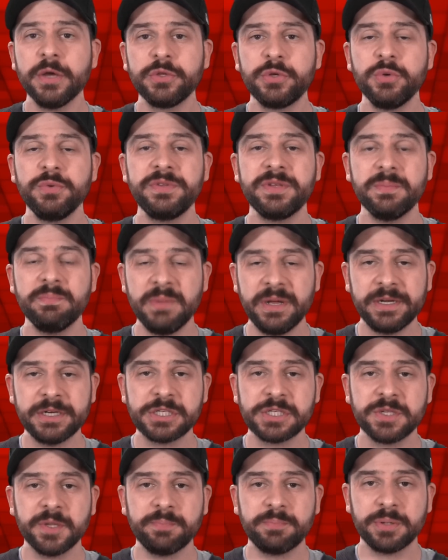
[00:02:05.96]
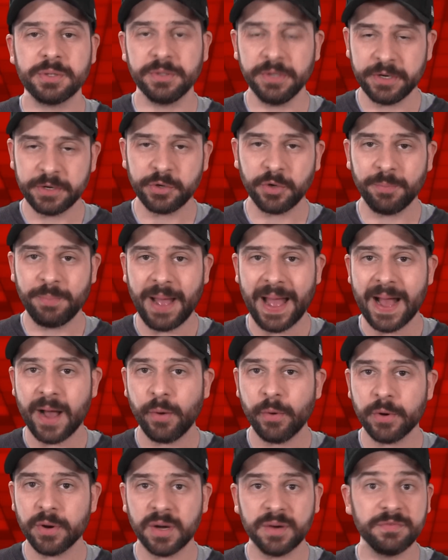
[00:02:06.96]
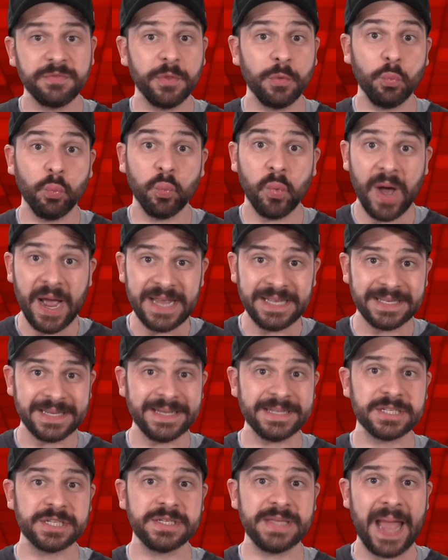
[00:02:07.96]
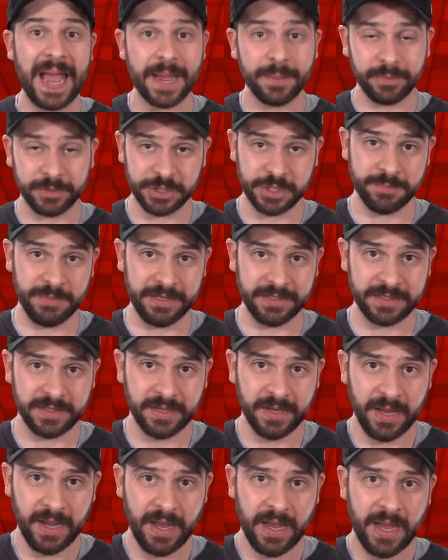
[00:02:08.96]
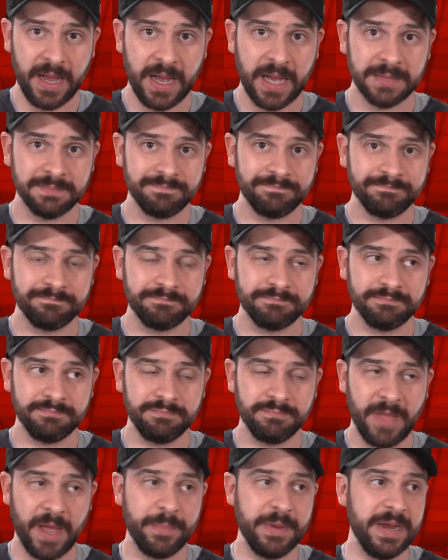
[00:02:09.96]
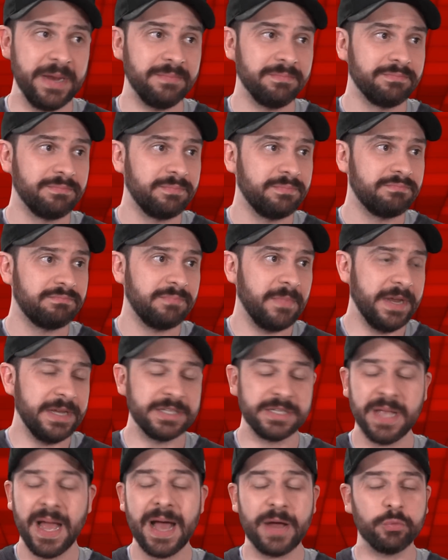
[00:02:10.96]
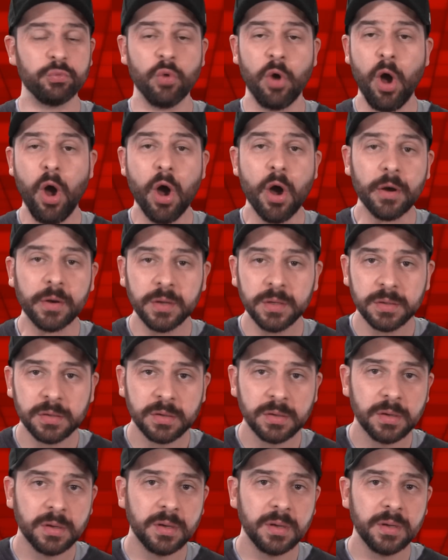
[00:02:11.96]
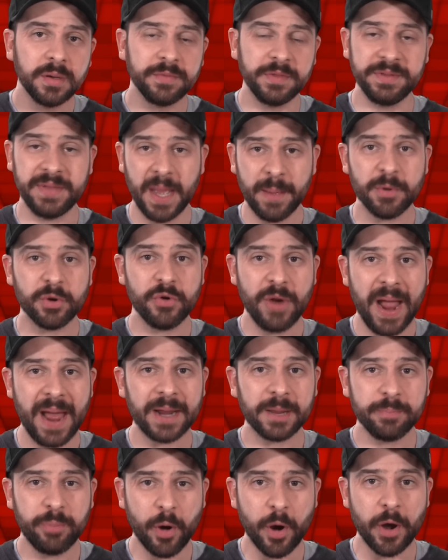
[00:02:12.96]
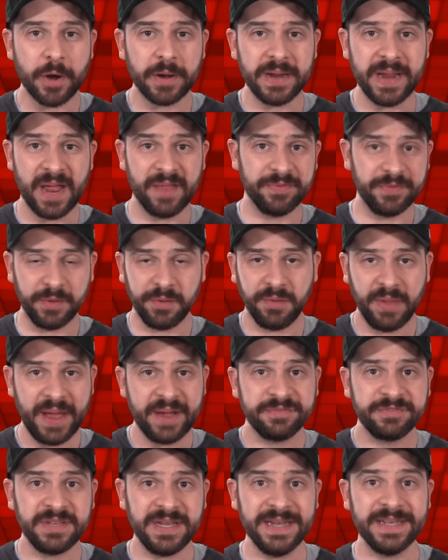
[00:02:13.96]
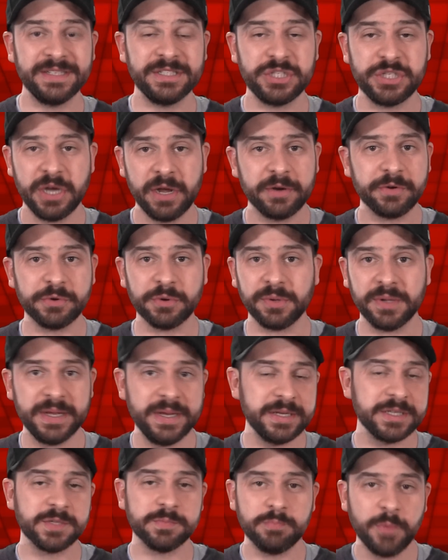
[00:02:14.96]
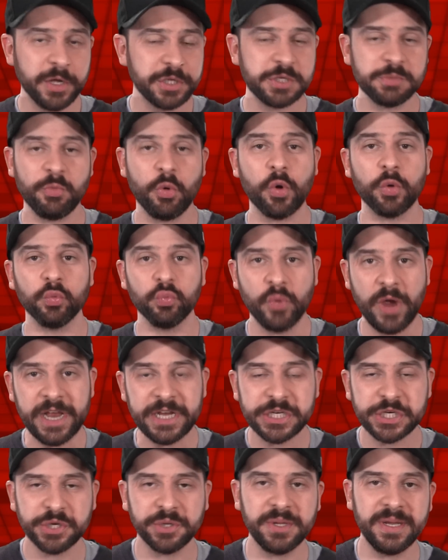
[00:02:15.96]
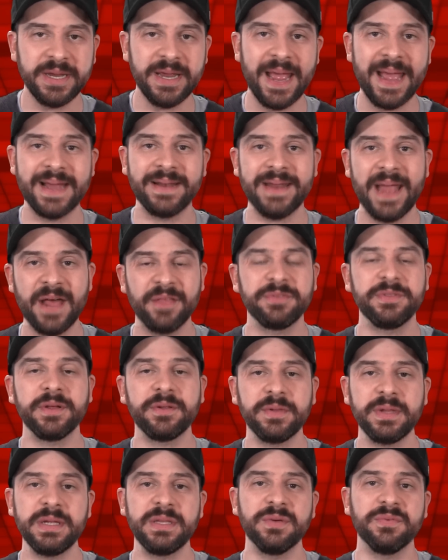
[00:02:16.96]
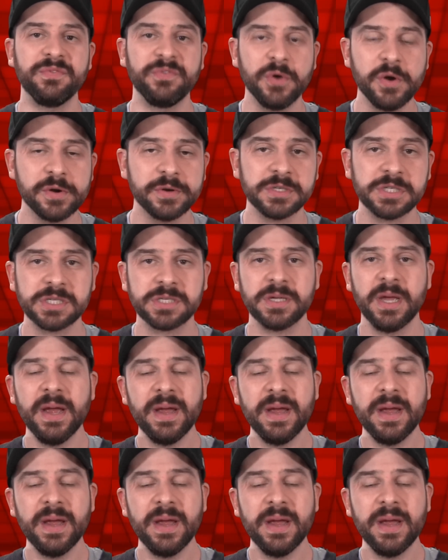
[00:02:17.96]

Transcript: to diminish the political power of the white establishment. I mean, he's not wrong. The Democratic Party and the left in general is much more racially and ethnically diverse